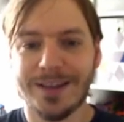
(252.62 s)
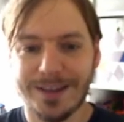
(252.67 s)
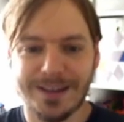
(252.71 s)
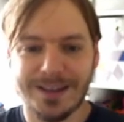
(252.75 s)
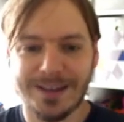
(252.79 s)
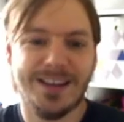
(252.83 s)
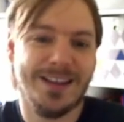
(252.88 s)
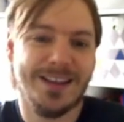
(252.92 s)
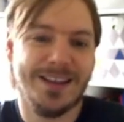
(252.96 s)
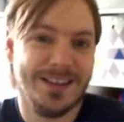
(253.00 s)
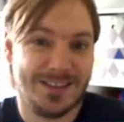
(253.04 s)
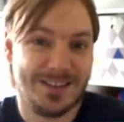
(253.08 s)

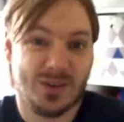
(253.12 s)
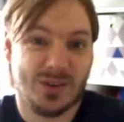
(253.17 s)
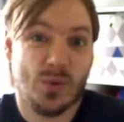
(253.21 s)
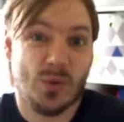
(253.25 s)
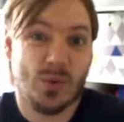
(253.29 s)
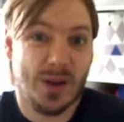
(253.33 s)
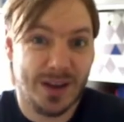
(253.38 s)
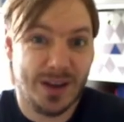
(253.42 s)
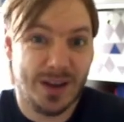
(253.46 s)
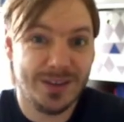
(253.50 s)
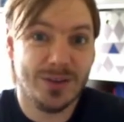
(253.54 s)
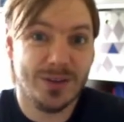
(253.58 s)
is
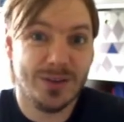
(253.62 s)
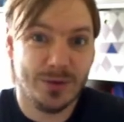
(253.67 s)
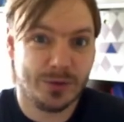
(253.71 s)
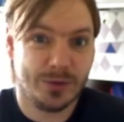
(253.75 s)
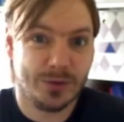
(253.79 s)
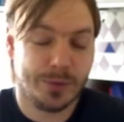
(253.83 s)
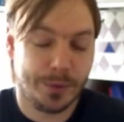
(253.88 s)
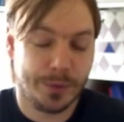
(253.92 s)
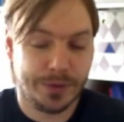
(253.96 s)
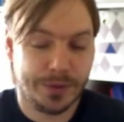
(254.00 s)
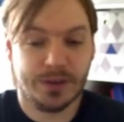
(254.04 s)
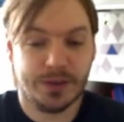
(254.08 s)
quite a
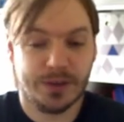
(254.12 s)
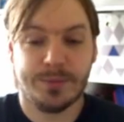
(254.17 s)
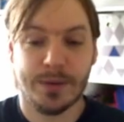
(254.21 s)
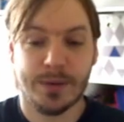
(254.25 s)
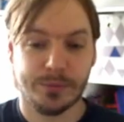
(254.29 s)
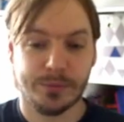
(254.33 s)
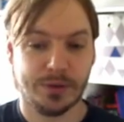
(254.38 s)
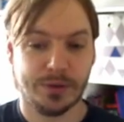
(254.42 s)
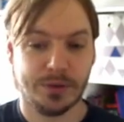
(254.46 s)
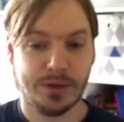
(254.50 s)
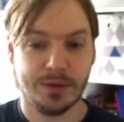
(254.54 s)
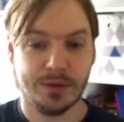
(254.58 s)
useful thing to be
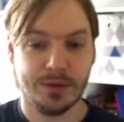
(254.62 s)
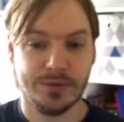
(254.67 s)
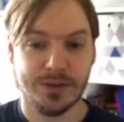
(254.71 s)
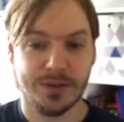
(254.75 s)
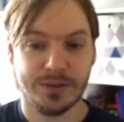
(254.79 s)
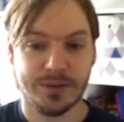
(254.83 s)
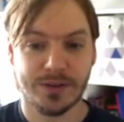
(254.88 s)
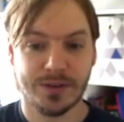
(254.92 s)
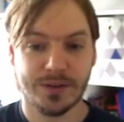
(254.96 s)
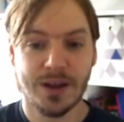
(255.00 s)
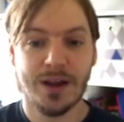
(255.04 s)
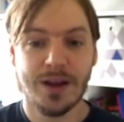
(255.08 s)
able to
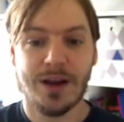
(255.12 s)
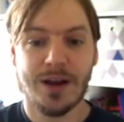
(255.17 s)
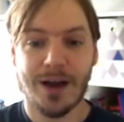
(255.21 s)
notice.